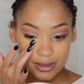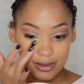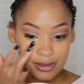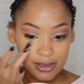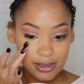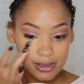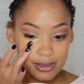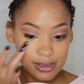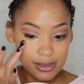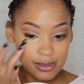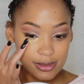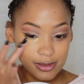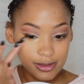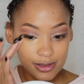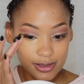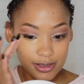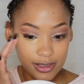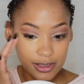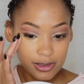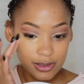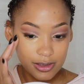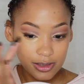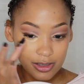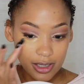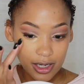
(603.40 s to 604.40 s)
this
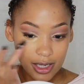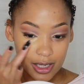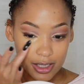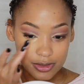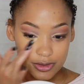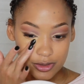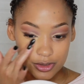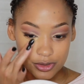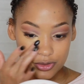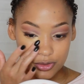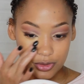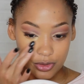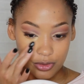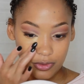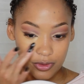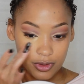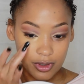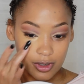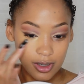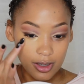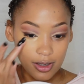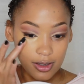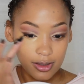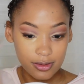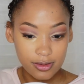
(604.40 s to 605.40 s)
concealer is the truth,
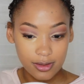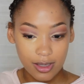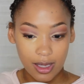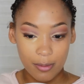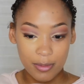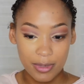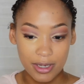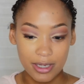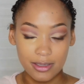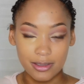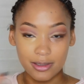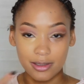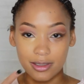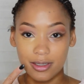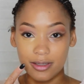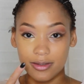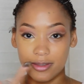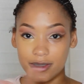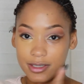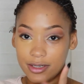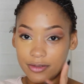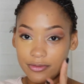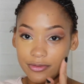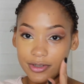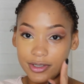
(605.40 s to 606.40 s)
y'all. I mean, look at
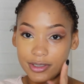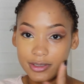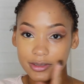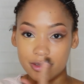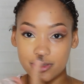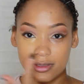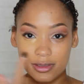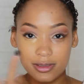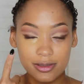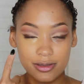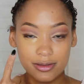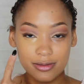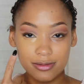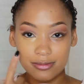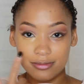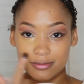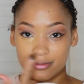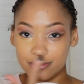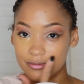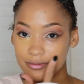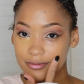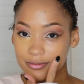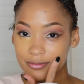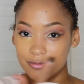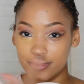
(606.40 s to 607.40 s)
the difference.
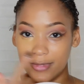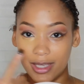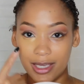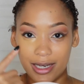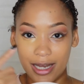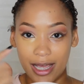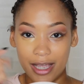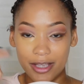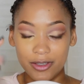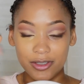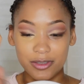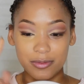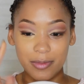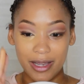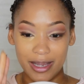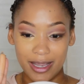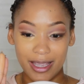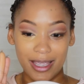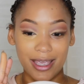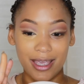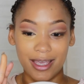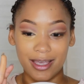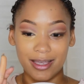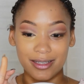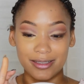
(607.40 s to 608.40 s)
and I use my
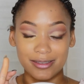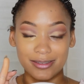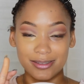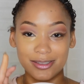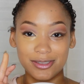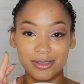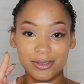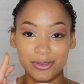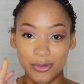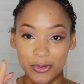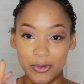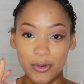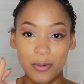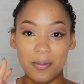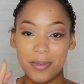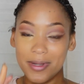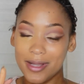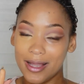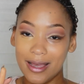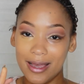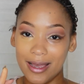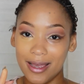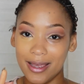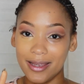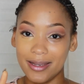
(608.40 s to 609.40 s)
hands to
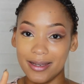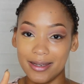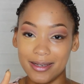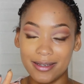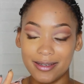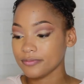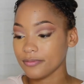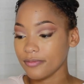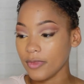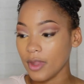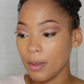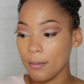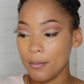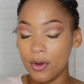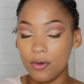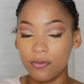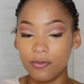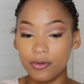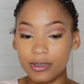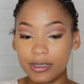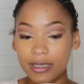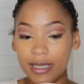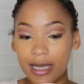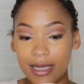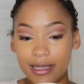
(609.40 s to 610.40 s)
apply. But
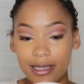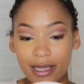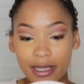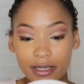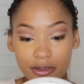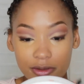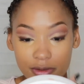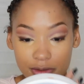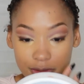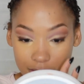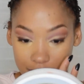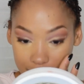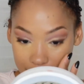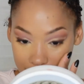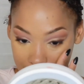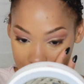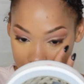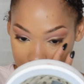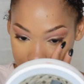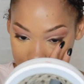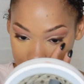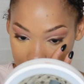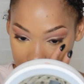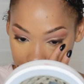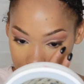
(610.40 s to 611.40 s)
really, I like using this
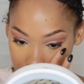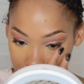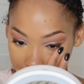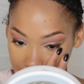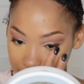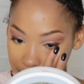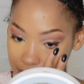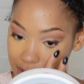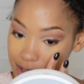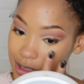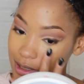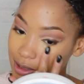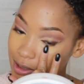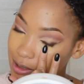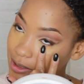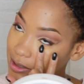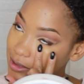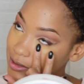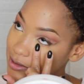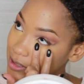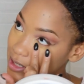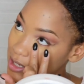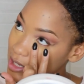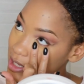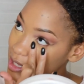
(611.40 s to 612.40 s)
concealer
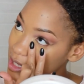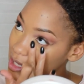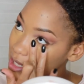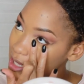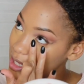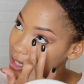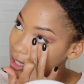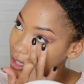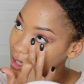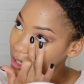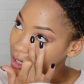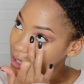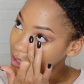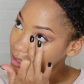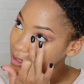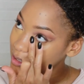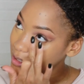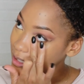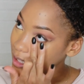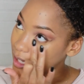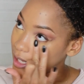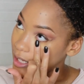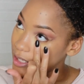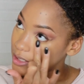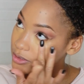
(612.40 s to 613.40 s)
because it
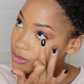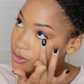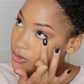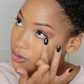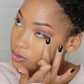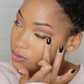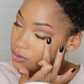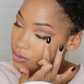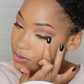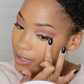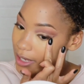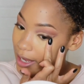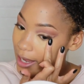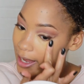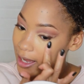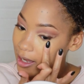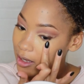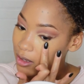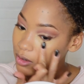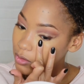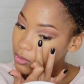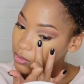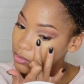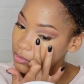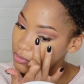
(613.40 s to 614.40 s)
cancels
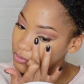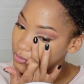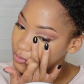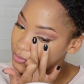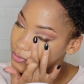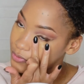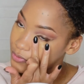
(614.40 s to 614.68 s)
out